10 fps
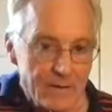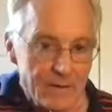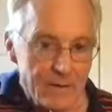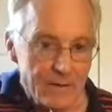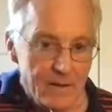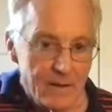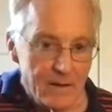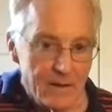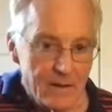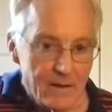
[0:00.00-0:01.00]
do it all again
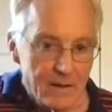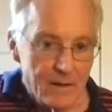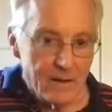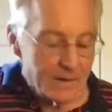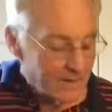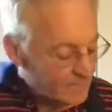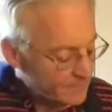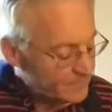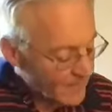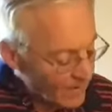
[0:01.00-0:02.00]
from the beginning.
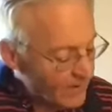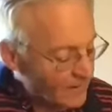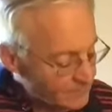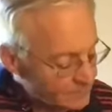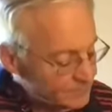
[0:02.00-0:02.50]
Take it back from the beginning.